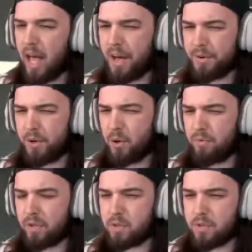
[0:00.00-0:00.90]
I don't know
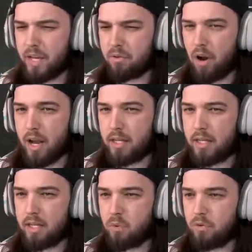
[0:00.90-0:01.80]
if those are like Rocket
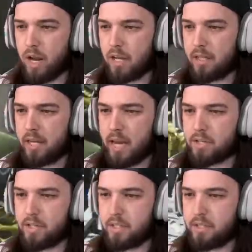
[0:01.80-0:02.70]
League, where Rocket League
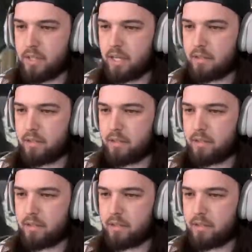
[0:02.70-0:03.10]
actually like